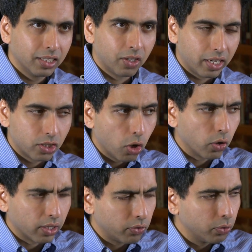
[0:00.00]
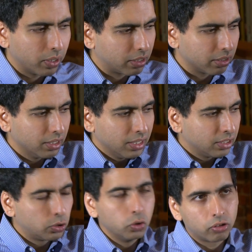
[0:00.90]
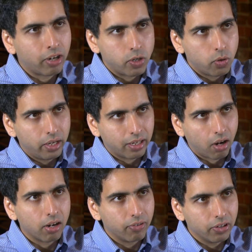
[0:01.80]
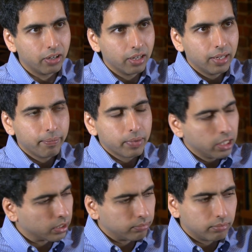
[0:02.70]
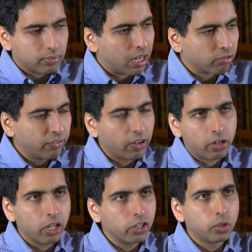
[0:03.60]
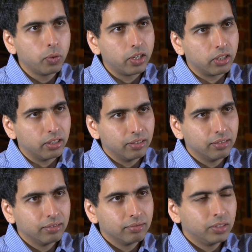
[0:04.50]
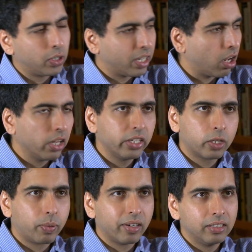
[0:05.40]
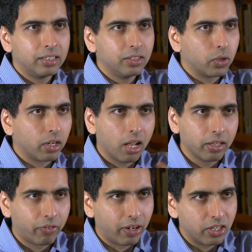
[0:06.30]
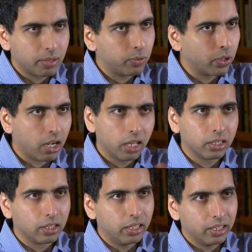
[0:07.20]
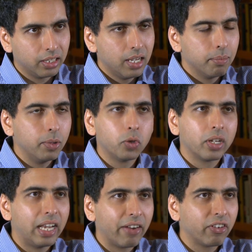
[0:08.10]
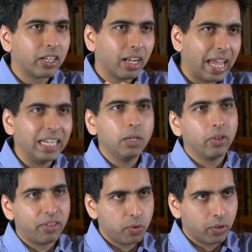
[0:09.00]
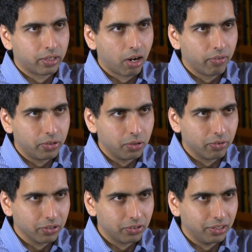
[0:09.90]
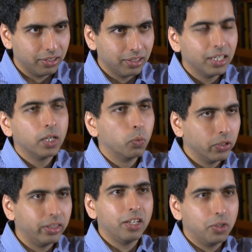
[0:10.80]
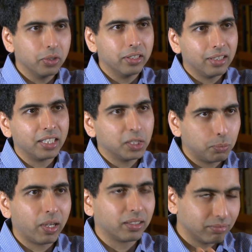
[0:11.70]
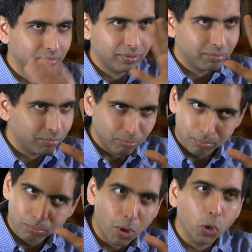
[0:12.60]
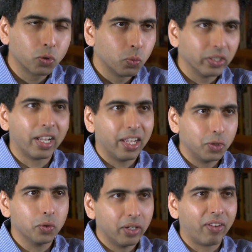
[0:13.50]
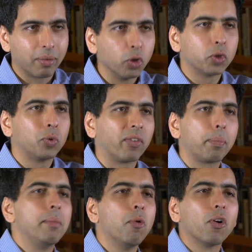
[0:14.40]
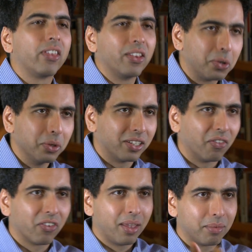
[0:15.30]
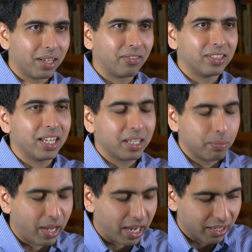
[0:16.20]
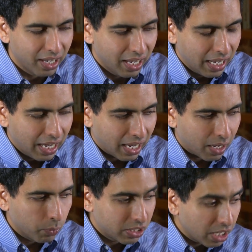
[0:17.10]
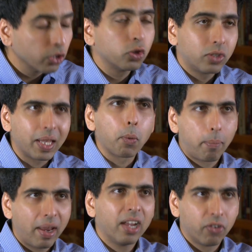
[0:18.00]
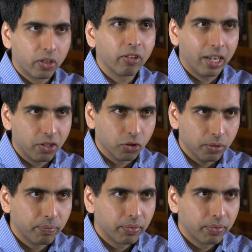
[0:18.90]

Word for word: You know, I joke if you went to students graduating at Harvard, look, I'll refund all your tuition. You get all the experiences, you get all the friendships, you get all the learning, but you can never tell anyone that you went to Harvard University. Would they do it? I suspect most will not do it. In fact, most you would have to pay more than the tuition for them yeah. to have to take it back, uh, which tells you that they were paying for the credential.